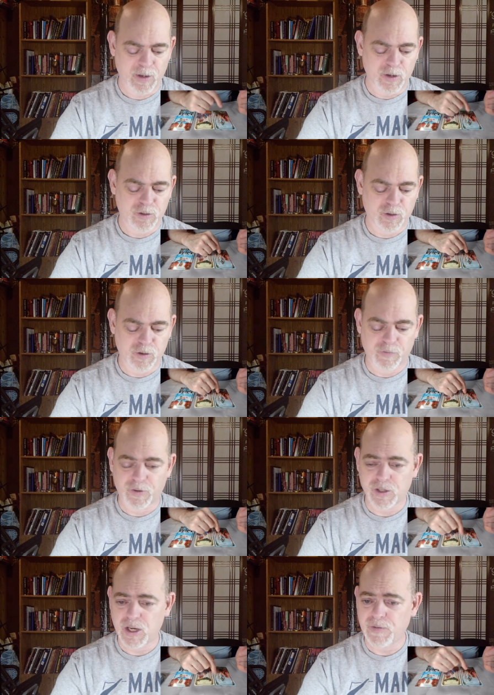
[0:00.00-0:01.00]
So you've
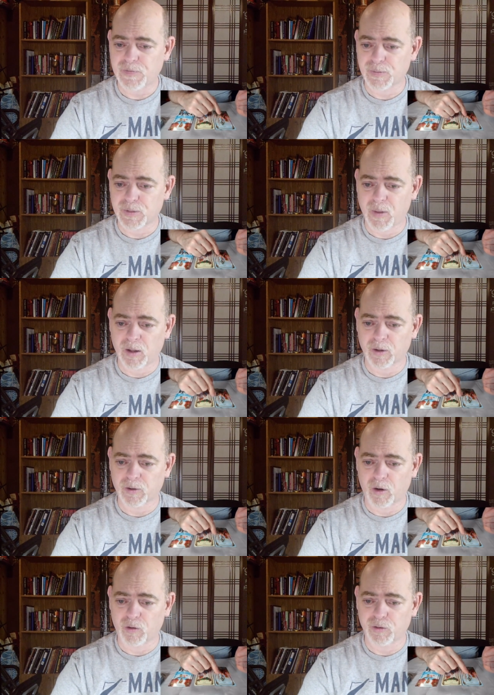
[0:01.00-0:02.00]
achieved some smaller
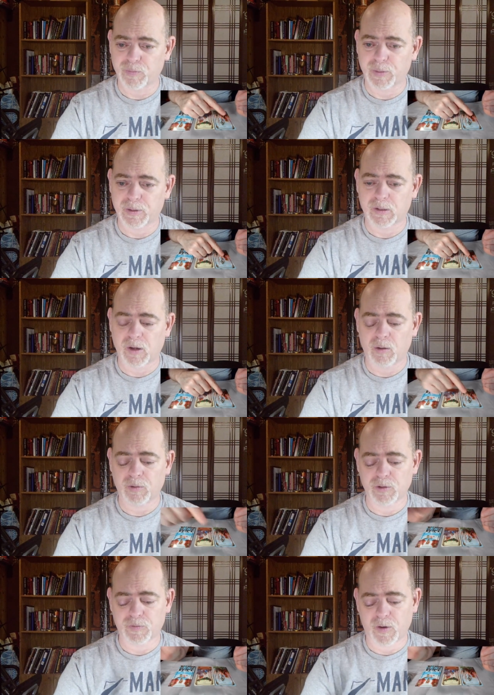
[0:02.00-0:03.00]
goals, but don't
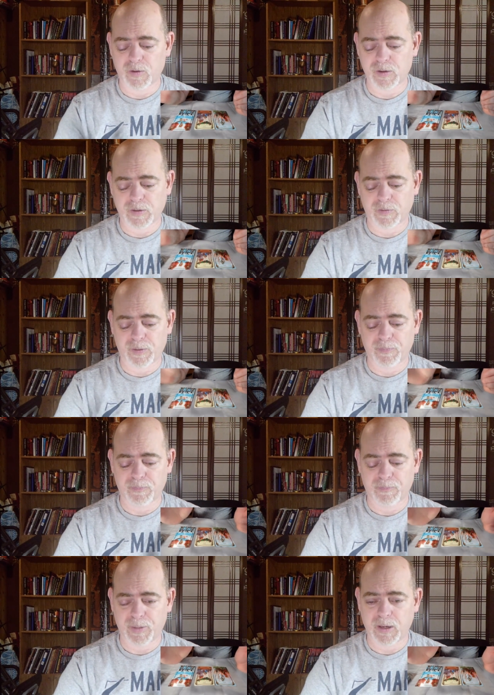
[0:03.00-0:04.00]
lose focus of the
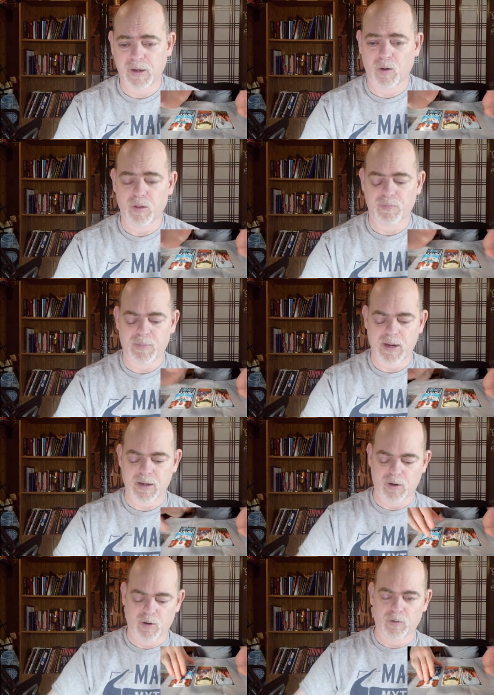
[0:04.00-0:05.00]
big goal, the main
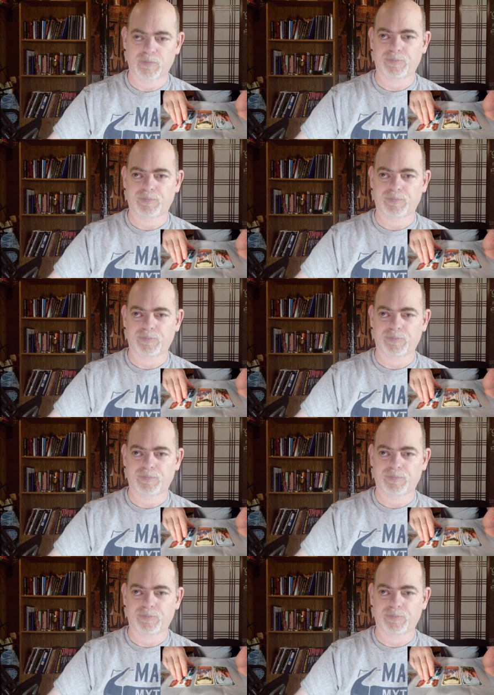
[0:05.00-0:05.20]
goal.